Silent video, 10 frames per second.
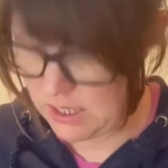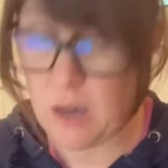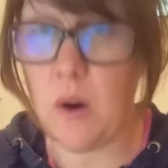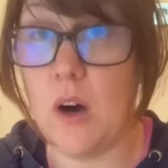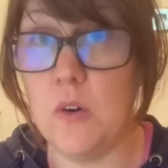
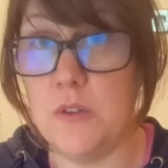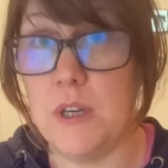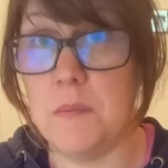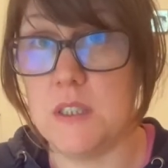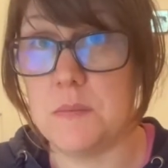how old
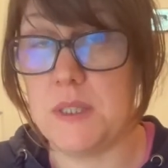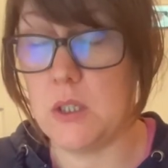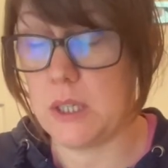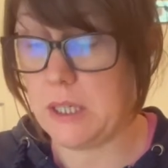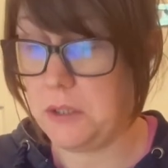I must be
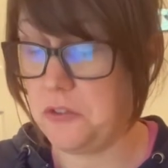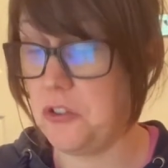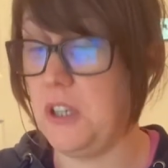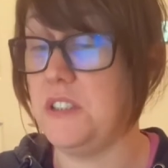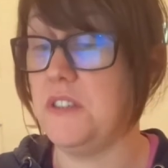looking,
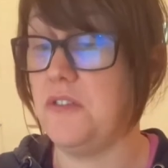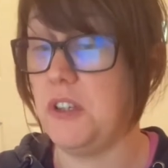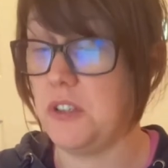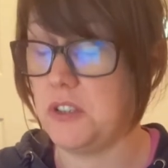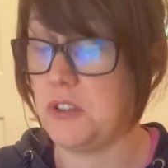trying to
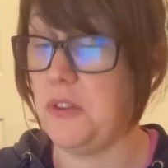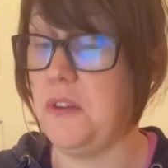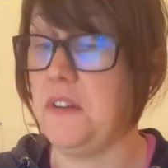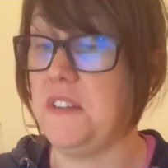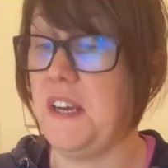focus on
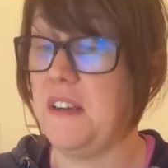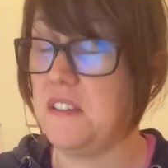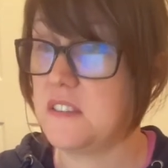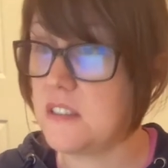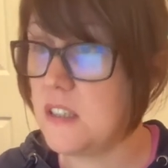the
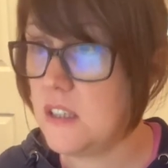text.